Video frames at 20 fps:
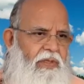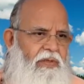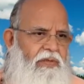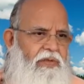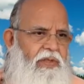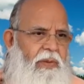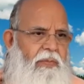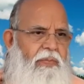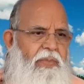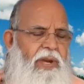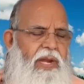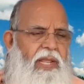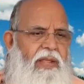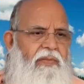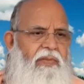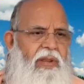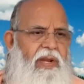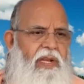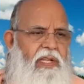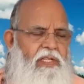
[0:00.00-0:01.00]
Somebody
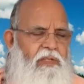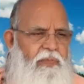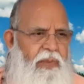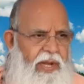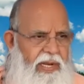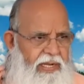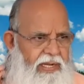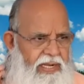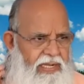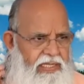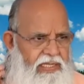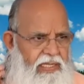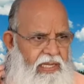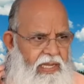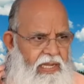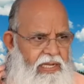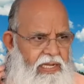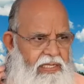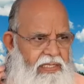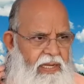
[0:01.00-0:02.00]
will respect us
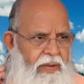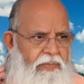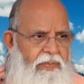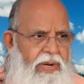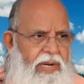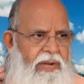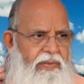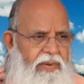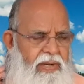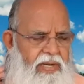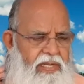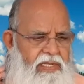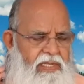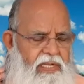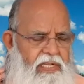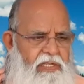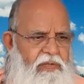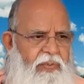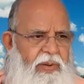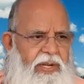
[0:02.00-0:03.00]
somebody will
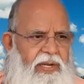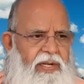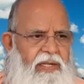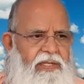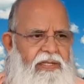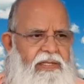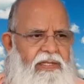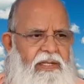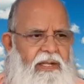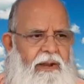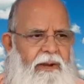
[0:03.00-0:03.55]
disrespect us.